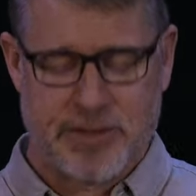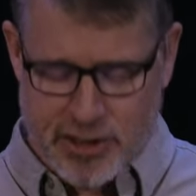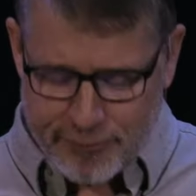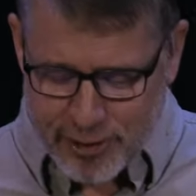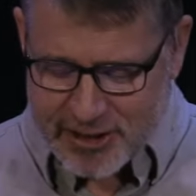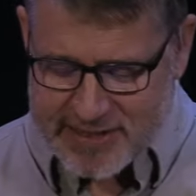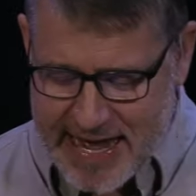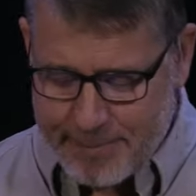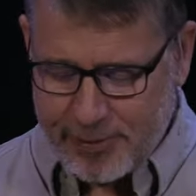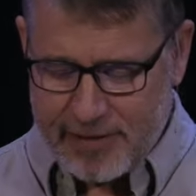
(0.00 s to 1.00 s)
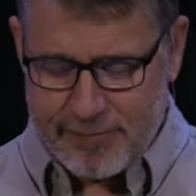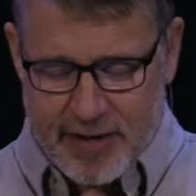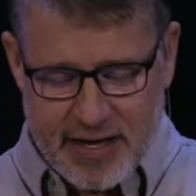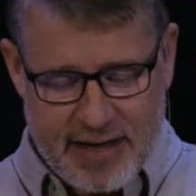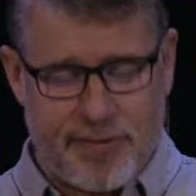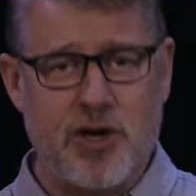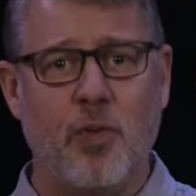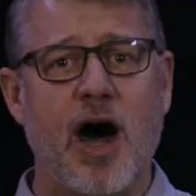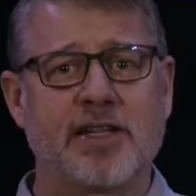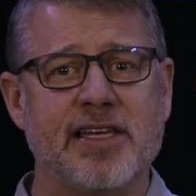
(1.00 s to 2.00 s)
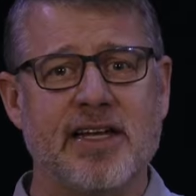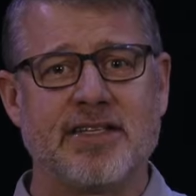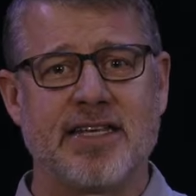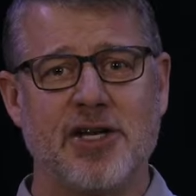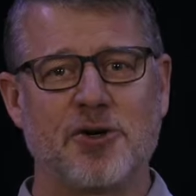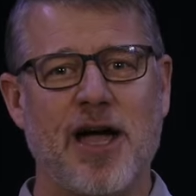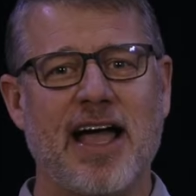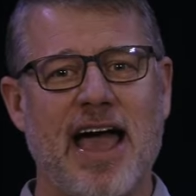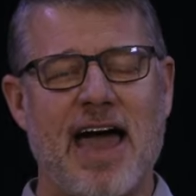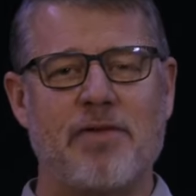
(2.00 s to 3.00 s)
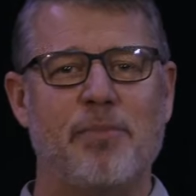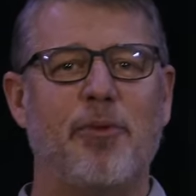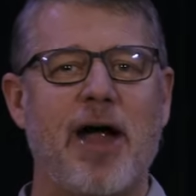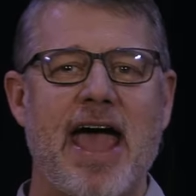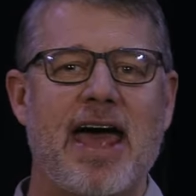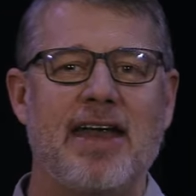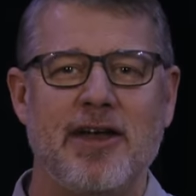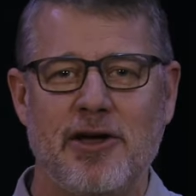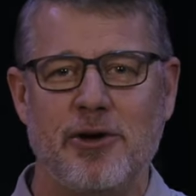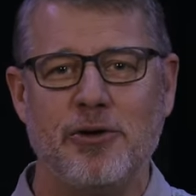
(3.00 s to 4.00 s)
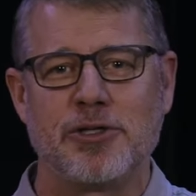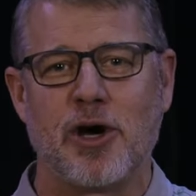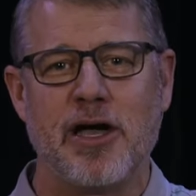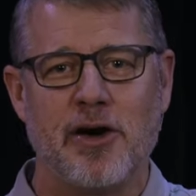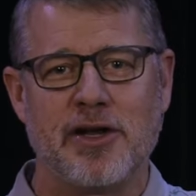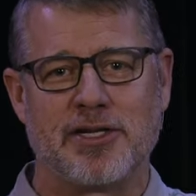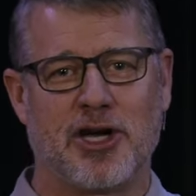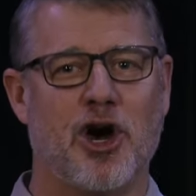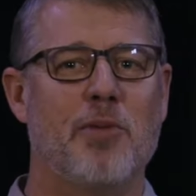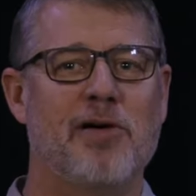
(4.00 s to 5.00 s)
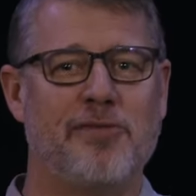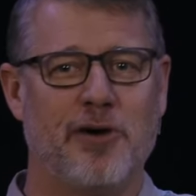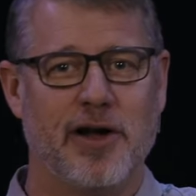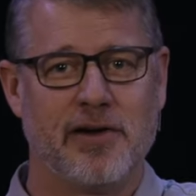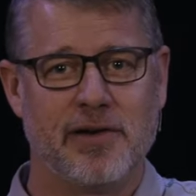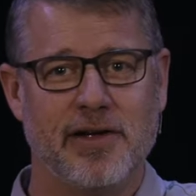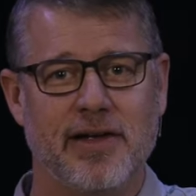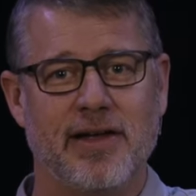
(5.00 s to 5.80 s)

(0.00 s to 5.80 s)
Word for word: So, for example, if, if you walked in and said, Craig, I have a brand new Toyota Tacoma for you.